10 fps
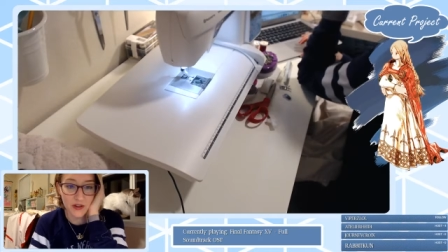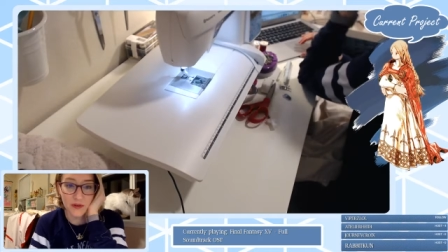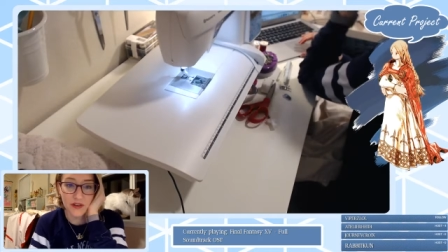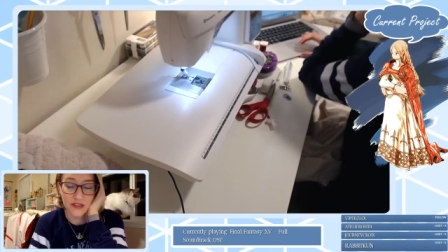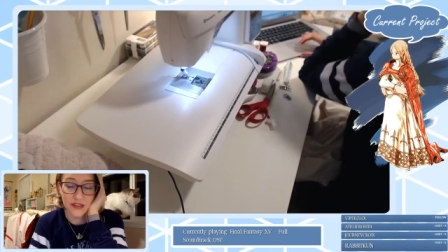
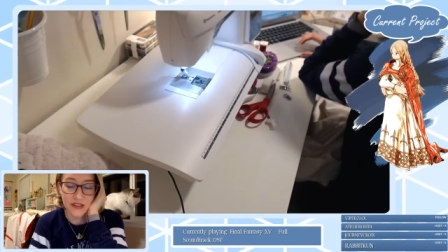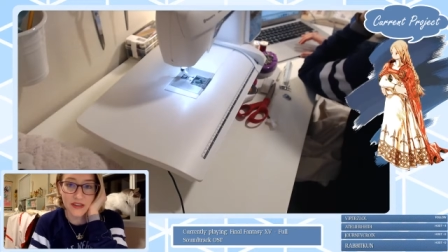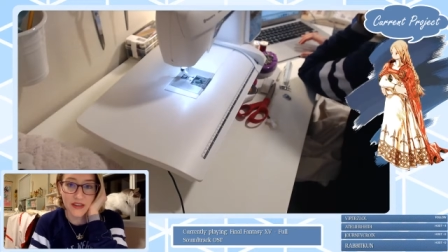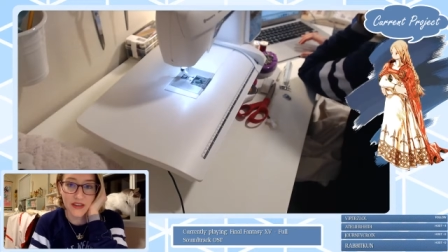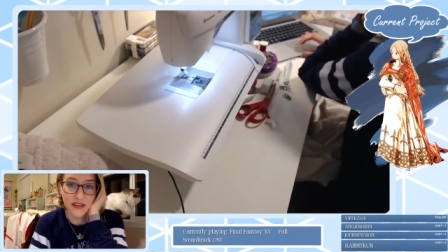worked
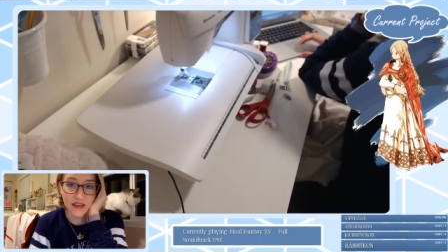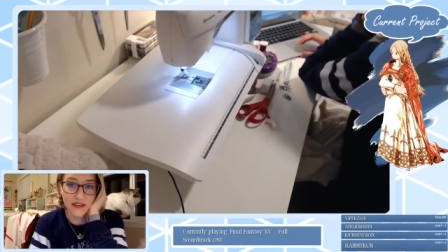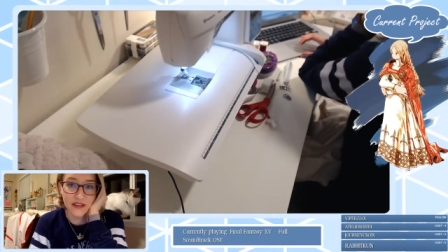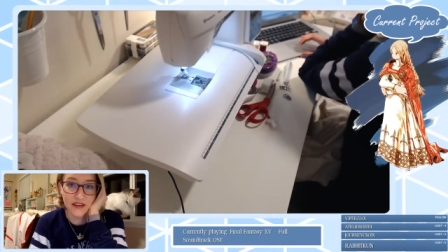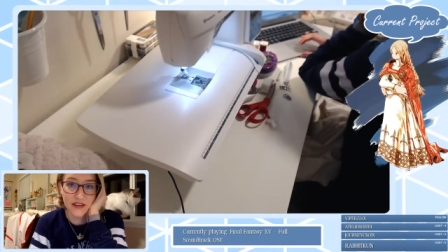on,
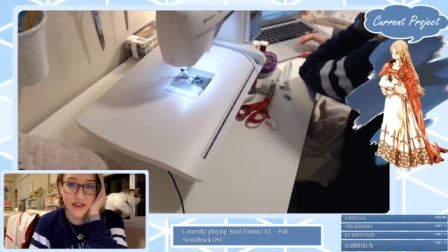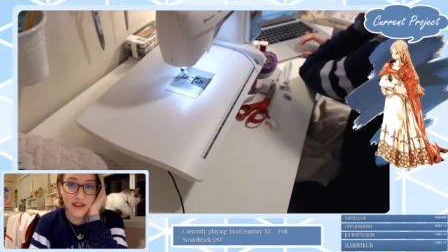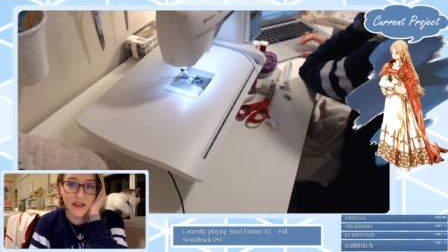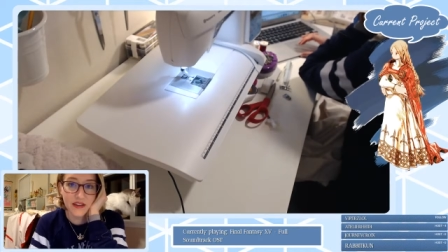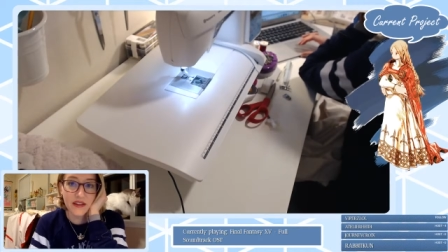and
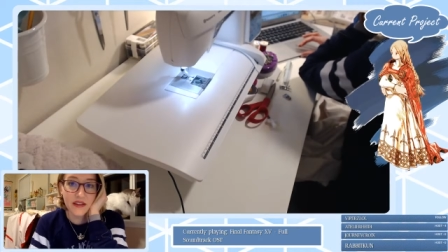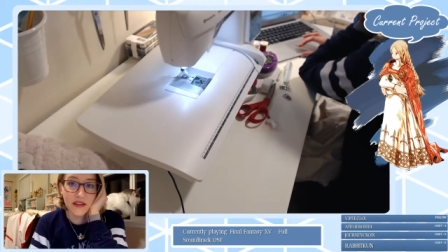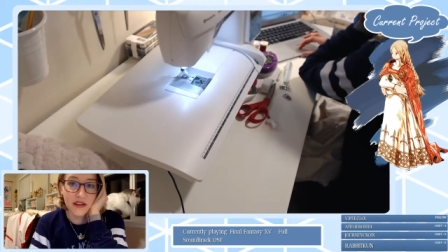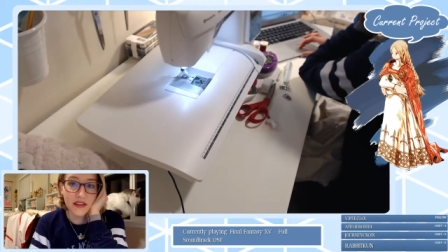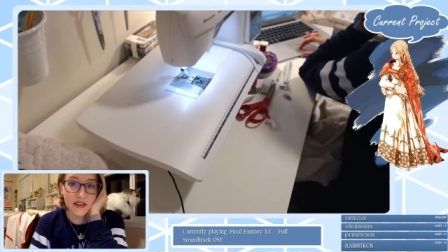
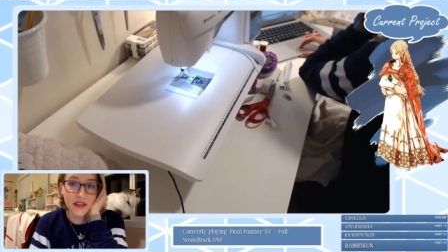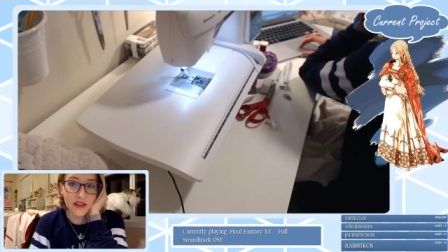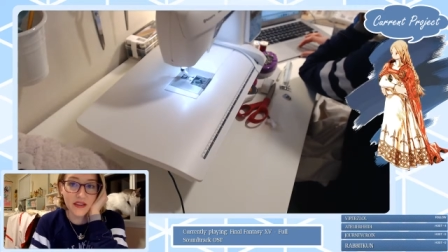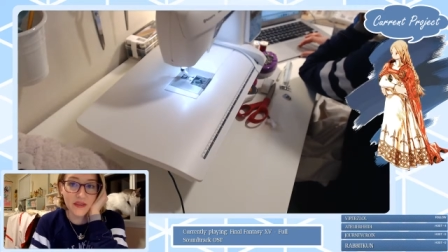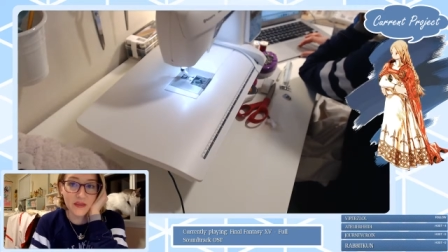it
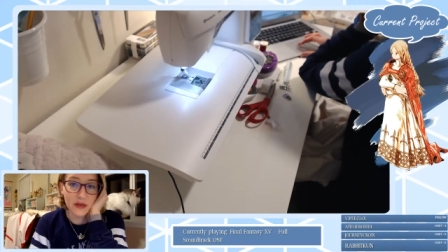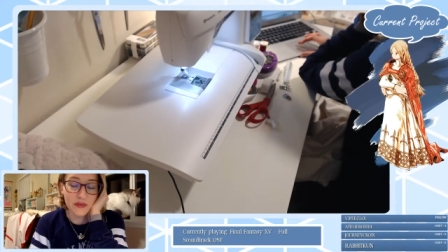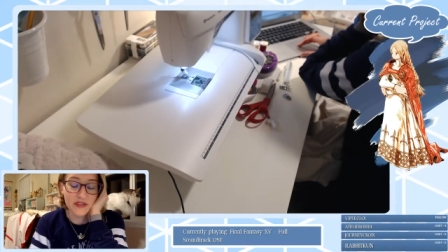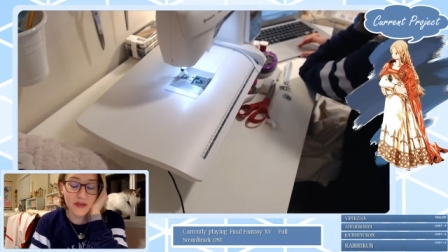like made me so